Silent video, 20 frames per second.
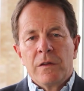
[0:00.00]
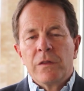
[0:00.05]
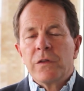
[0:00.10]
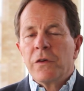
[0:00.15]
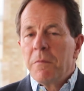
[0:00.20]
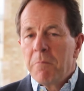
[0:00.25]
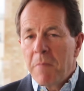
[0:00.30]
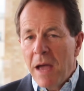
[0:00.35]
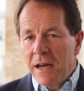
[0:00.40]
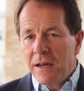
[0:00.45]

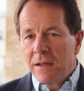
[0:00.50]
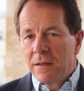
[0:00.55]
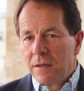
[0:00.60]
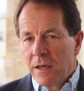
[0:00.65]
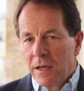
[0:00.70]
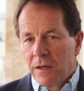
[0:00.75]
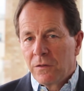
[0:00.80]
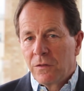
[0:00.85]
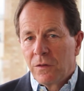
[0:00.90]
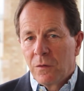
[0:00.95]
There are many
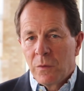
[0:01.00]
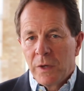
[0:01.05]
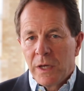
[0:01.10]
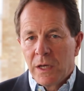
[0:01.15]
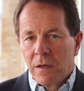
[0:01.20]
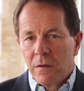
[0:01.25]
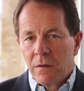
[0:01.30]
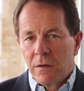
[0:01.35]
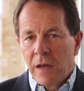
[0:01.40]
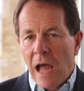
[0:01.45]
things that we
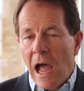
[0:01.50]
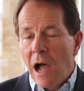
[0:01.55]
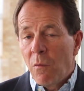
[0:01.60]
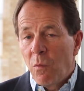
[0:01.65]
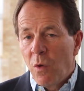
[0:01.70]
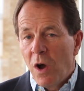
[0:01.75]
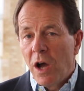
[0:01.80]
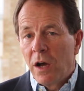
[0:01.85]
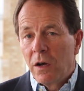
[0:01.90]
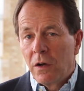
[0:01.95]
can now
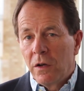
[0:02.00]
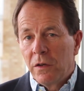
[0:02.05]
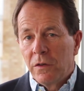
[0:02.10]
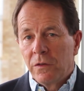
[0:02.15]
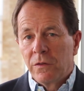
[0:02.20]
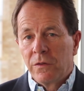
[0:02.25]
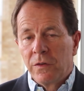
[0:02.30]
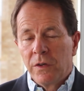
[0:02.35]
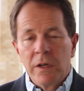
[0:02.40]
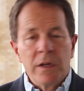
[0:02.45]
work
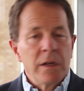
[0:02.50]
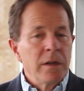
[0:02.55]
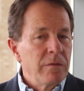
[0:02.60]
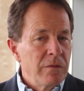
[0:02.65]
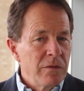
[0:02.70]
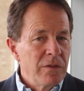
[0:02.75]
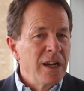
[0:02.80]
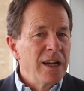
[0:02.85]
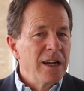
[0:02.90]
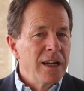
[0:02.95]
on to
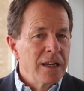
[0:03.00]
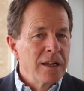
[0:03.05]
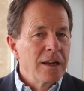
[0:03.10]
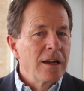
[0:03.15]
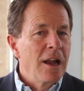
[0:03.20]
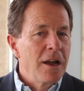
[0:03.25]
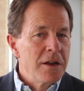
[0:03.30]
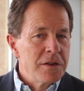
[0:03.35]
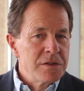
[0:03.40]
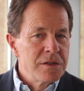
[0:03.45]
really
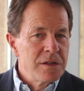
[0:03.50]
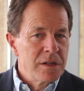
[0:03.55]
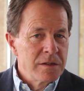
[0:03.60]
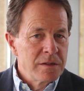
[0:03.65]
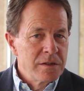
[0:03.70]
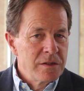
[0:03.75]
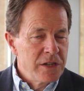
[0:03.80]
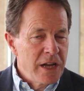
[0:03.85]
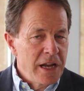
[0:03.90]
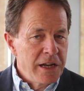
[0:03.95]
close the
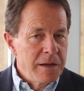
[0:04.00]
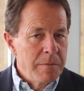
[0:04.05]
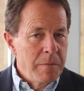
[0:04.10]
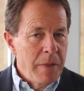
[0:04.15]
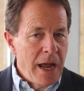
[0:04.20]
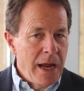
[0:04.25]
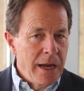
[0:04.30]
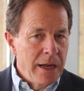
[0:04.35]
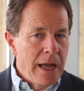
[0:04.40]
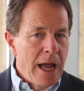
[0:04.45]
gender
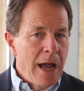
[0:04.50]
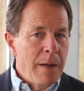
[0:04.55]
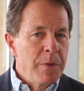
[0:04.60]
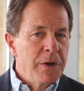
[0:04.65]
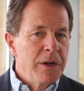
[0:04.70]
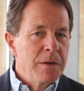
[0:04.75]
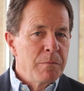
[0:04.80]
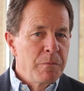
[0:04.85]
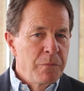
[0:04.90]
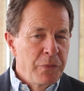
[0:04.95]
pay gap
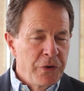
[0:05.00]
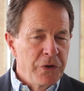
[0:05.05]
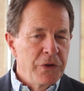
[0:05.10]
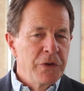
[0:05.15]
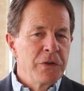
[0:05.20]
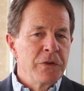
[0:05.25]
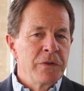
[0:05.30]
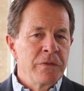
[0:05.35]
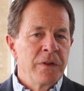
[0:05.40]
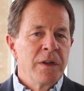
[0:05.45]
and
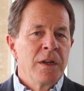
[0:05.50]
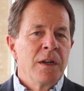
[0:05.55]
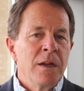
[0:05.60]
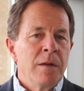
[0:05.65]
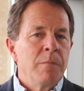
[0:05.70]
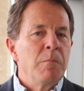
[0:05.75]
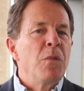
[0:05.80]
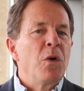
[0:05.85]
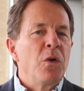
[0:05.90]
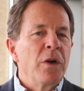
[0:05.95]
improve
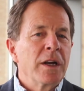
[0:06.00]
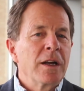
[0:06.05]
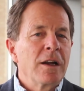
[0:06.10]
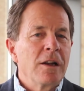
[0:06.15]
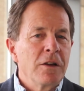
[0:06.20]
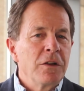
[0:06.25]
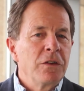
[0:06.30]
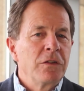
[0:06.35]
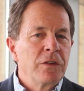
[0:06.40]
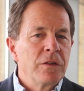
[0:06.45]
more
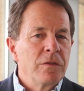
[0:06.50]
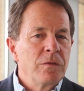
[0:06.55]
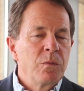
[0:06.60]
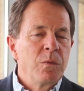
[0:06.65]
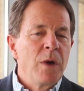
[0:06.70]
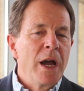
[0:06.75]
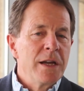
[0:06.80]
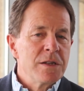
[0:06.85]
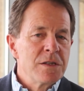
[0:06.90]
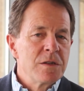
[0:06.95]
inclusive
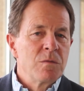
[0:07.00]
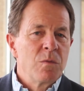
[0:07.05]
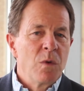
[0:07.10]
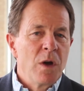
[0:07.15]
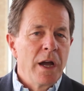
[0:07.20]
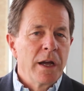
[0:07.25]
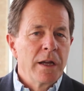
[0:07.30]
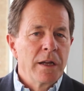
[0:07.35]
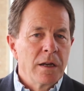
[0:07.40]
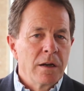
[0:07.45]
ways of
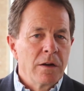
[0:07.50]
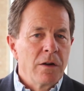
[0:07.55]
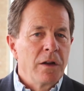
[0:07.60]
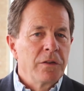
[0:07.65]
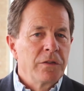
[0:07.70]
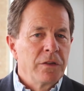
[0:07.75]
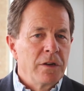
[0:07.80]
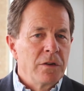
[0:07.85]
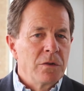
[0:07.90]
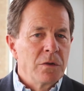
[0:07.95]
working
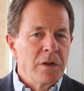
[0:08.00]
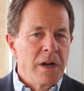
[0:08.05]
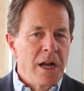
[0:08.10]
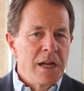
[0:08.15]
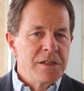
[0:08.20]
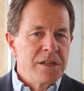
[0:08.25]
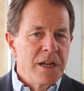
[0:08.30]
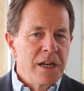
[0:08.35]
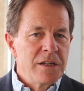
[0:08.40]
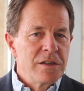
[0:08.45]
across our
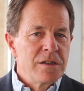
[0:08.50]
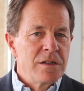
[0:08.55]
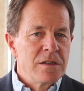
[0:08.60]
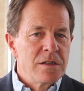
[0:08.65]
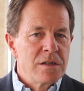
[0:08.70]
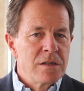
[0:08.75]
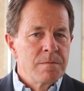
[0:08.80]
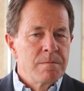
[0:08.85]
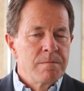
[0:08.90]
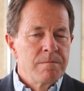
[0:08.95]

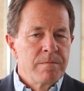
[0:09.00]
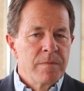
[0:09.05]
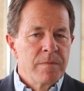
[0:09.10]
organizations.